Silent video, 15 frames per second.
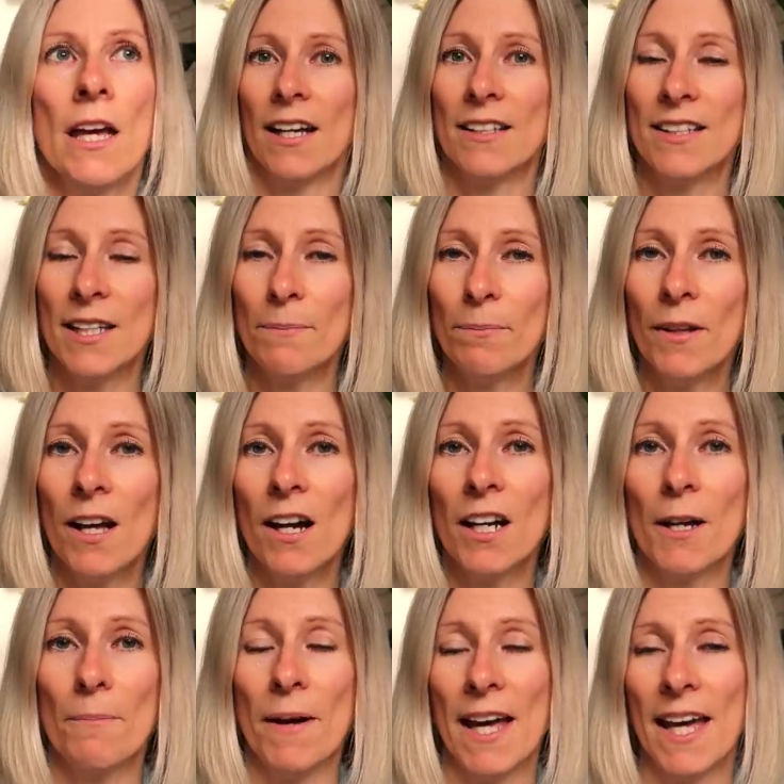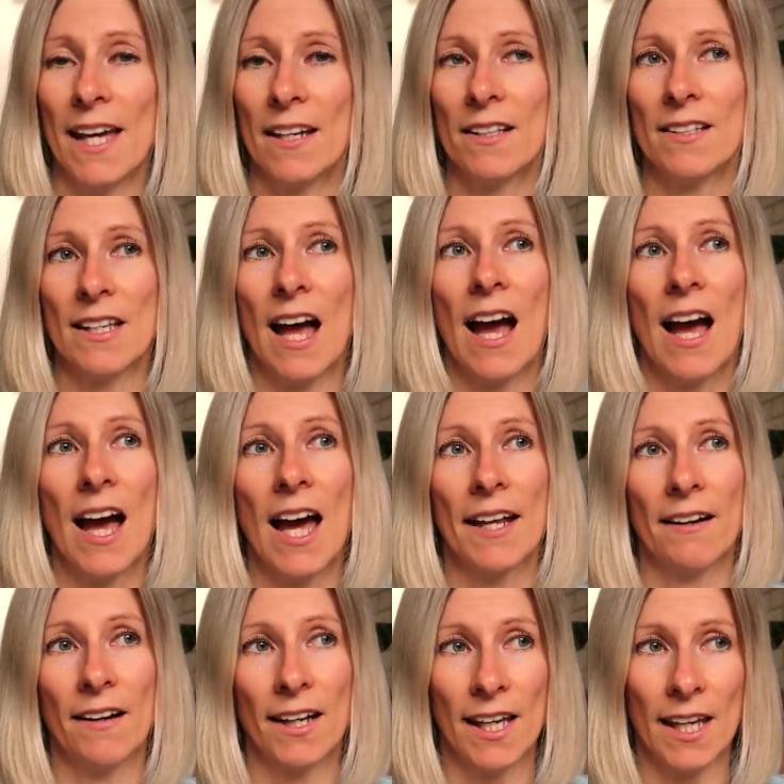Ziploc bags are
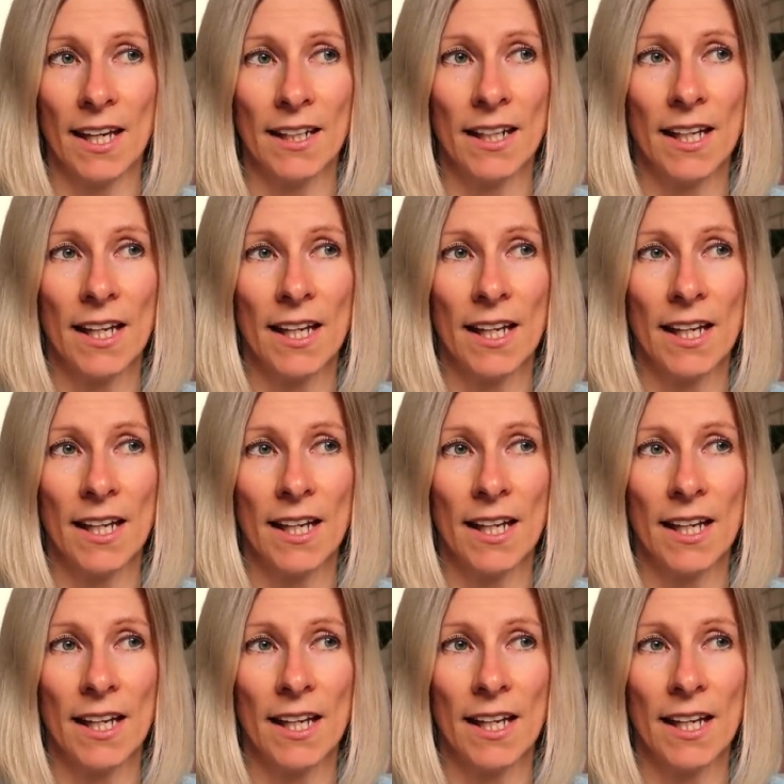again,